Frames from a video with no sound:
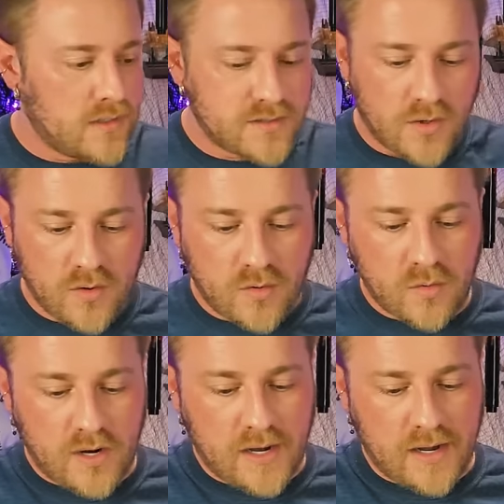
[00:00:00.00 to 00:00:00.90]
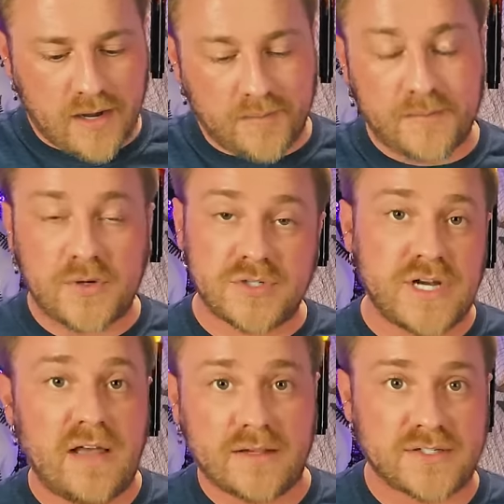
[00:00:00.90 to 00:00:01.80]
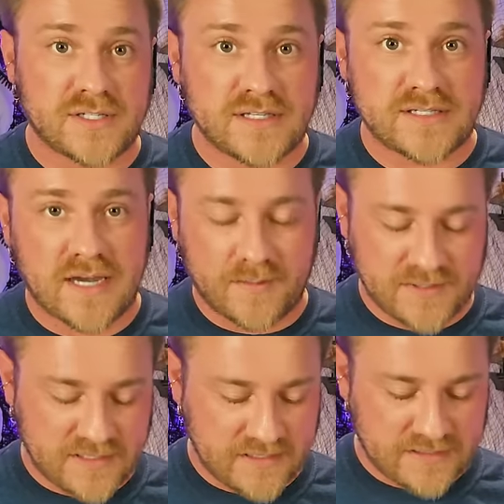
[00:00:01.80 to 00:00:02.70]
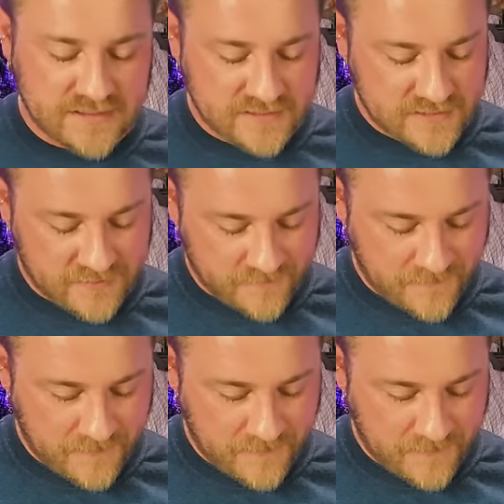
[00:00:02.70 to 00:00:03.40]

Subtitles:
So your challenge at this time, let's get into this here.